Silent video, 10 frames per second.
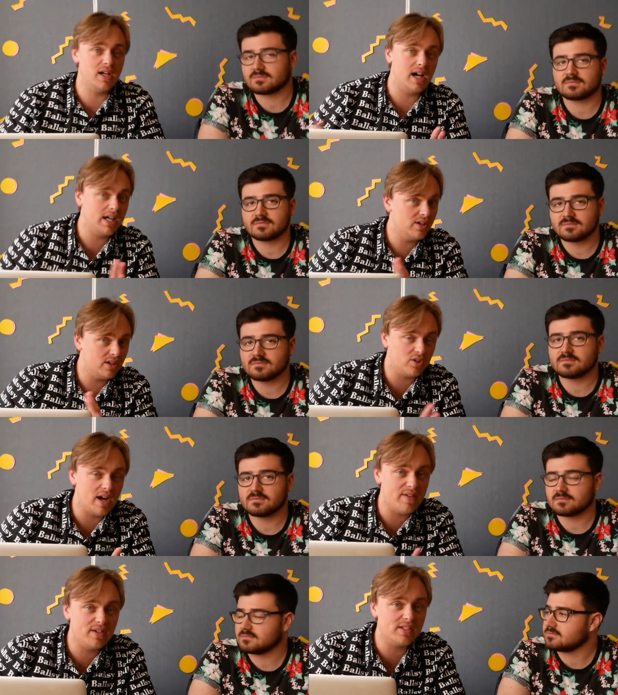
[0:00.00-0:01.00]
Speaker 1: to hire a
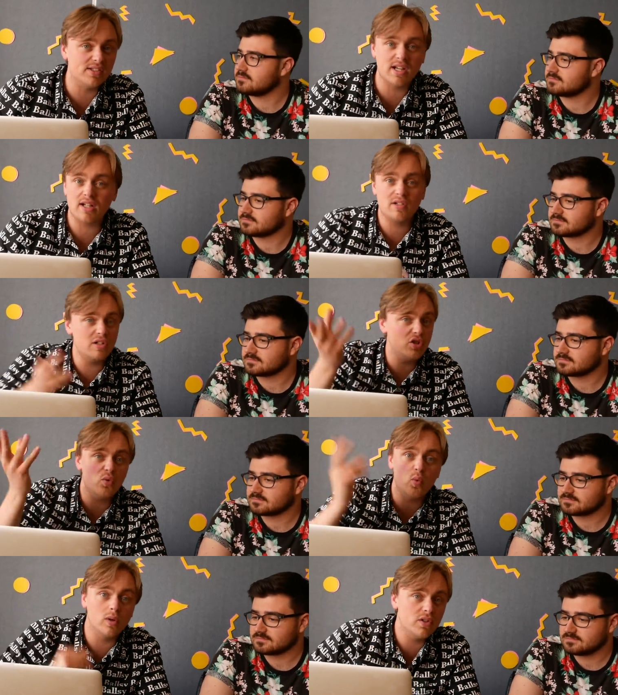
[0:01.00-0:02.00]
graphic designer to do
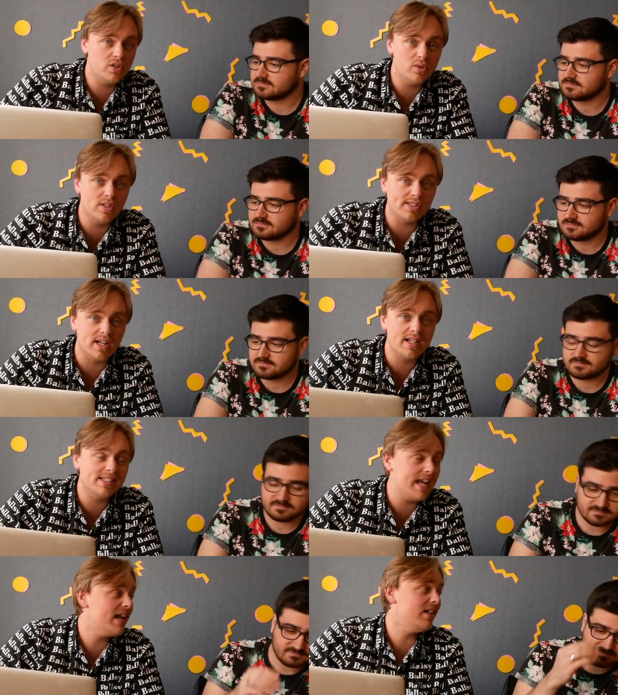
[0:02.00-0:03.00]
one or two designs.
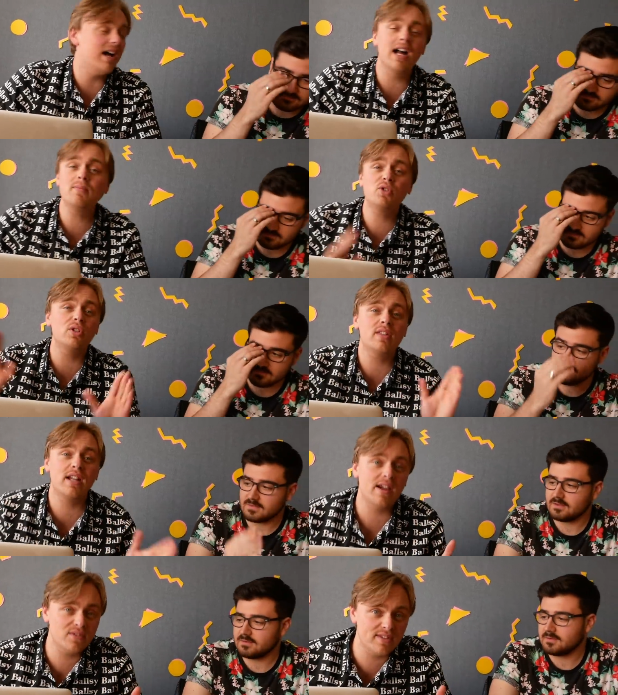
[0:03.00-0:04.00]
Hell, I'm sure that
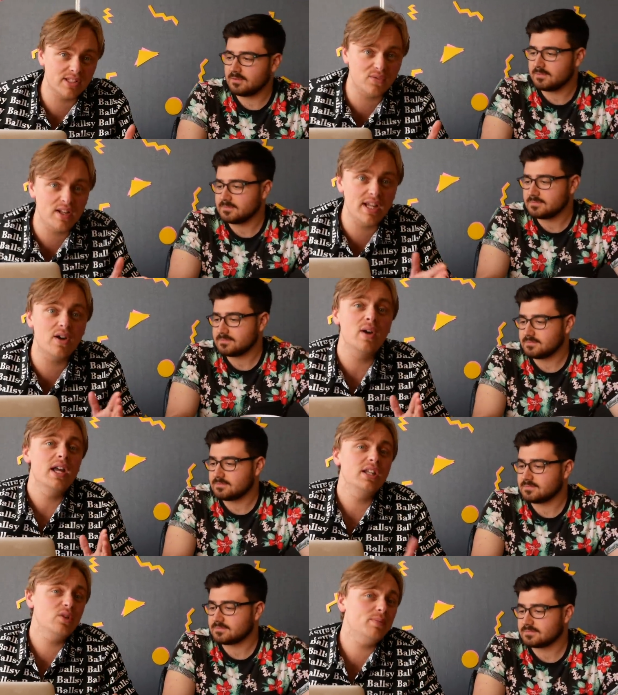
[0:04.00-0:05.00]
after this video,
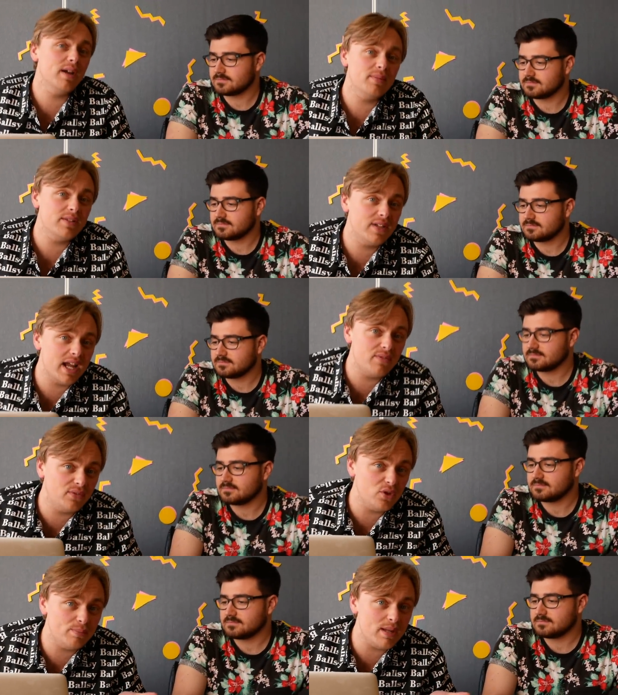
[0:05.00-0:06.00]
you'll probably even have a
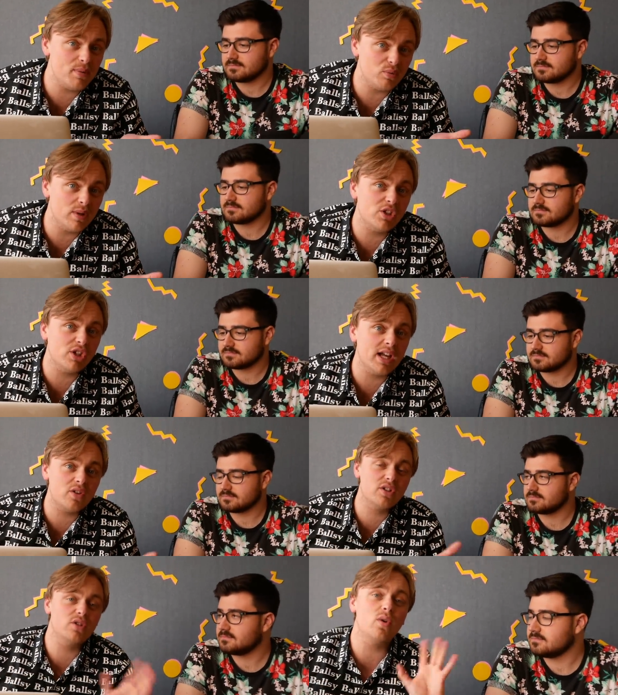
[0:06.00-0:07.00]
few people reaching
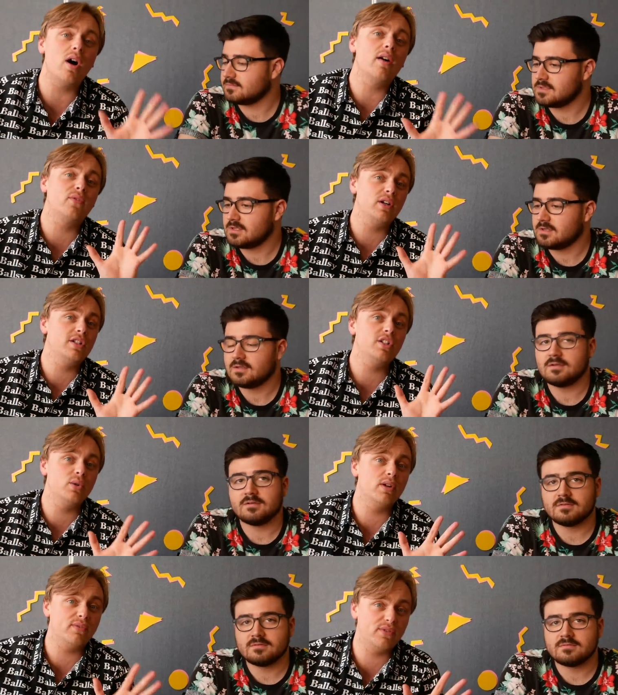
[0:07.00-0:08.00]
out to you offering to
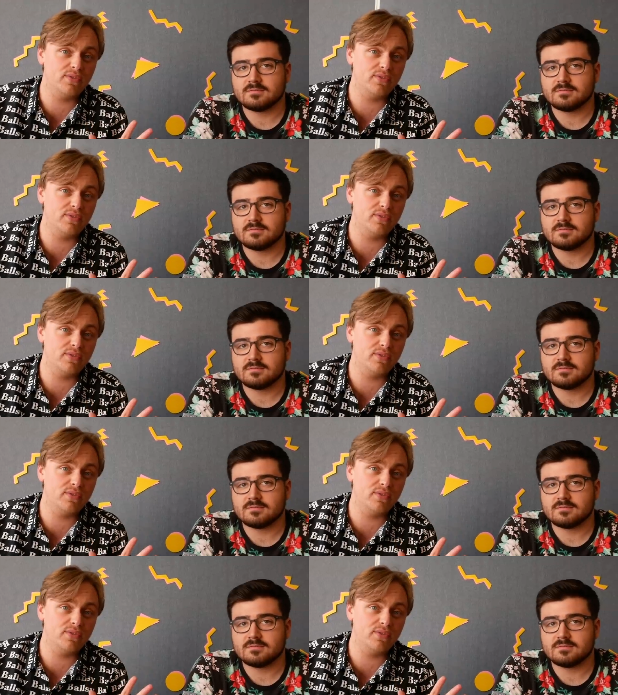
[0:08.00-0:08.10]
do it for